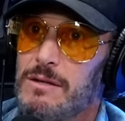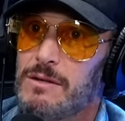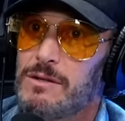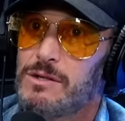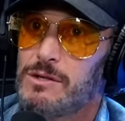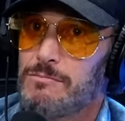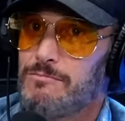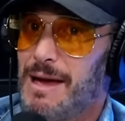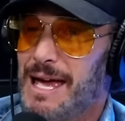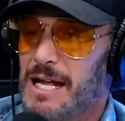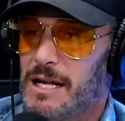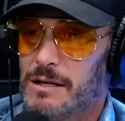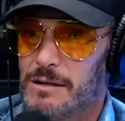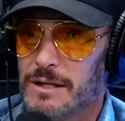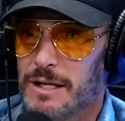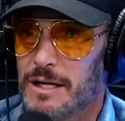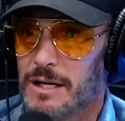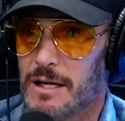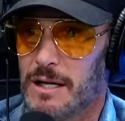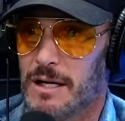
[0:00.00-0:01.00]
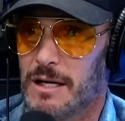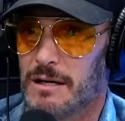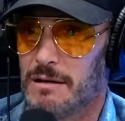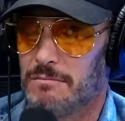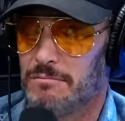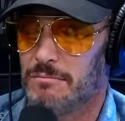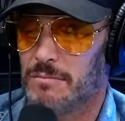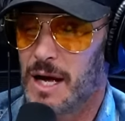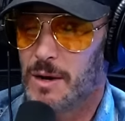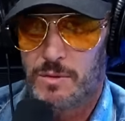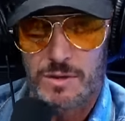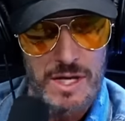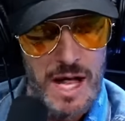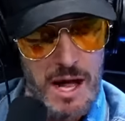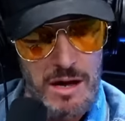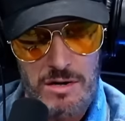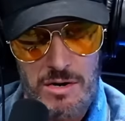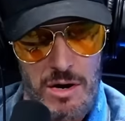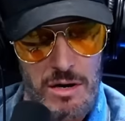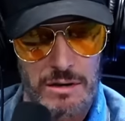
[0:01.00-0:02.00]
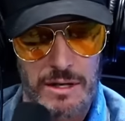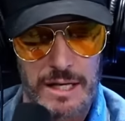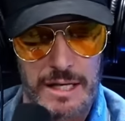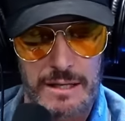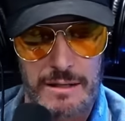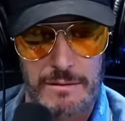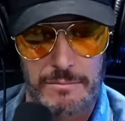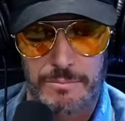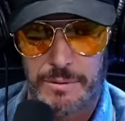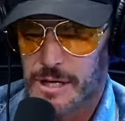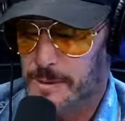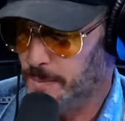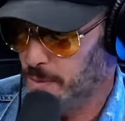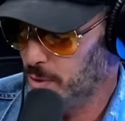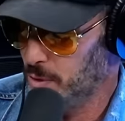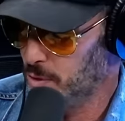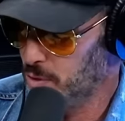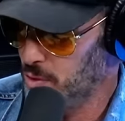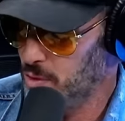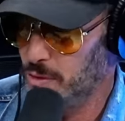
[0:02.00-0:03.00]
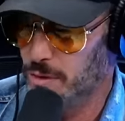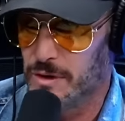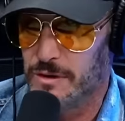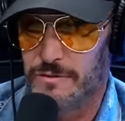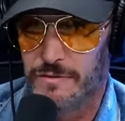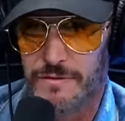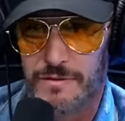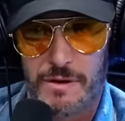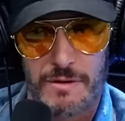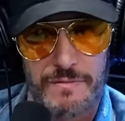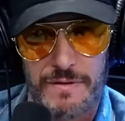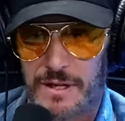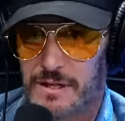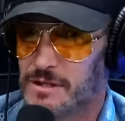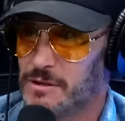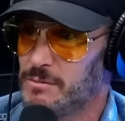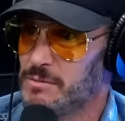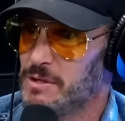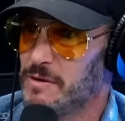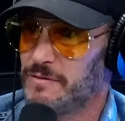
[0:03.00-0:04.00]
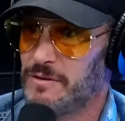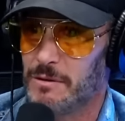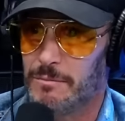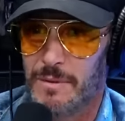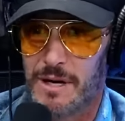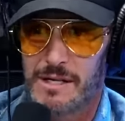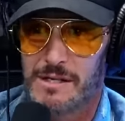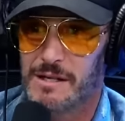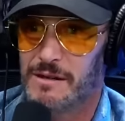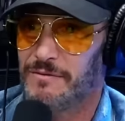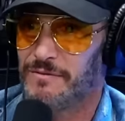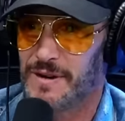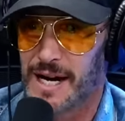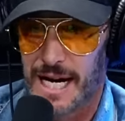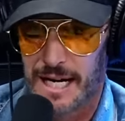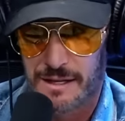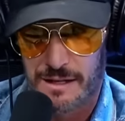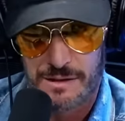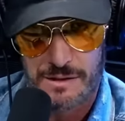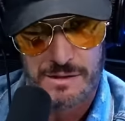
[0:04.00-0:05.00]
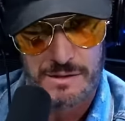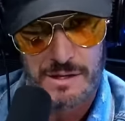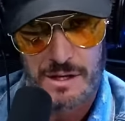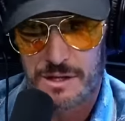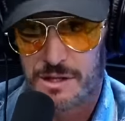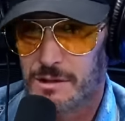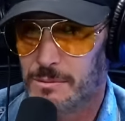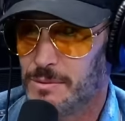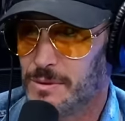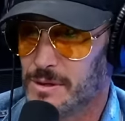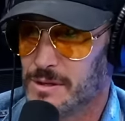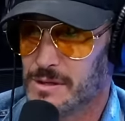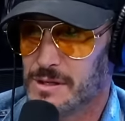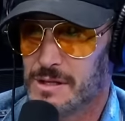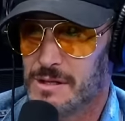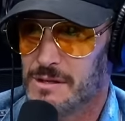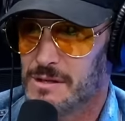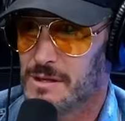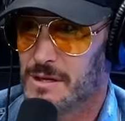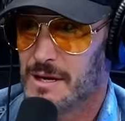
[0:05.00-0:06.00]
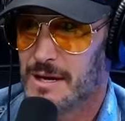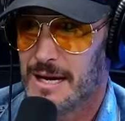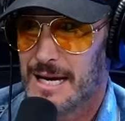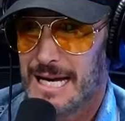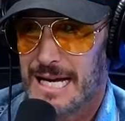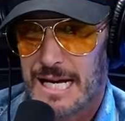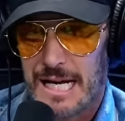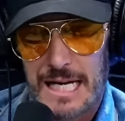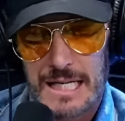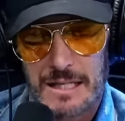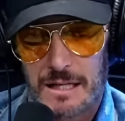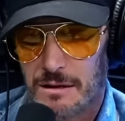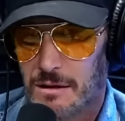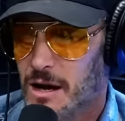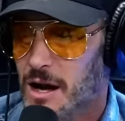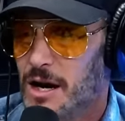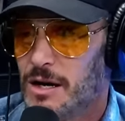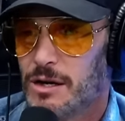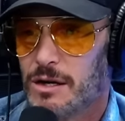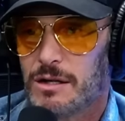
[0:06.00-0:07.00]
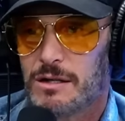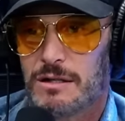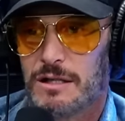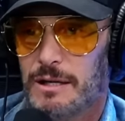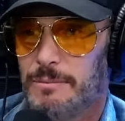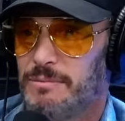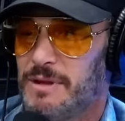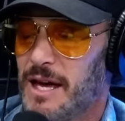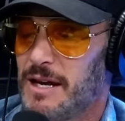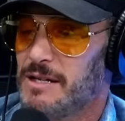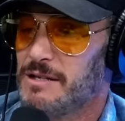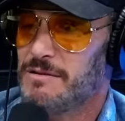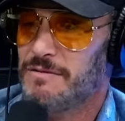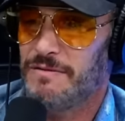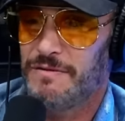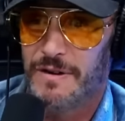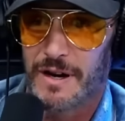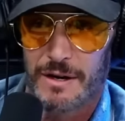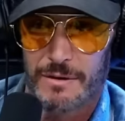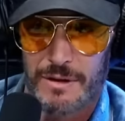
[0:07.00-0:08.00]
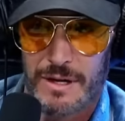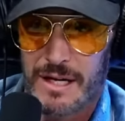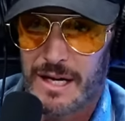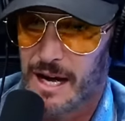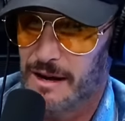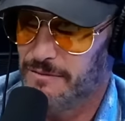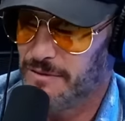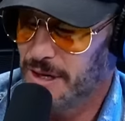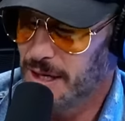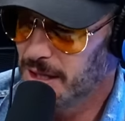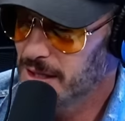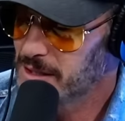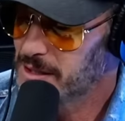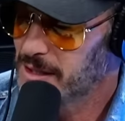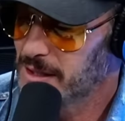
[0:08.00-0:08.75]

to make clear, I was not calling people who are the victims of domestic violence touchy pussies. In the longer clip, that is very evident.